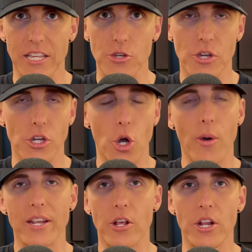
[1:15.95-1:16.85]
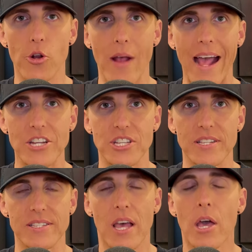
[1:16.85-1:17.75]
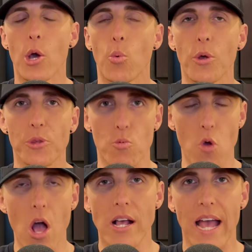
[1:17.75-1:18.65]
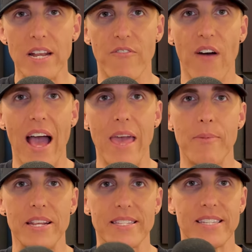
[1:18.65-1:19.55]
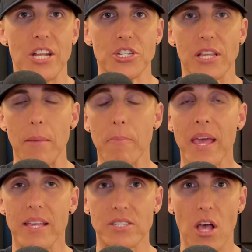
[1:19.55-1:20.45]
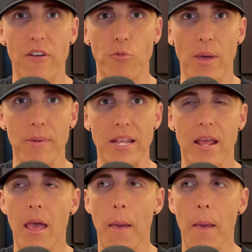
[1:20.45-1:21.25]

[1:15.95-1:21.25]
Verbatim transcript: You can go into interactions with the wrong kind of vibe and essentially piss off women,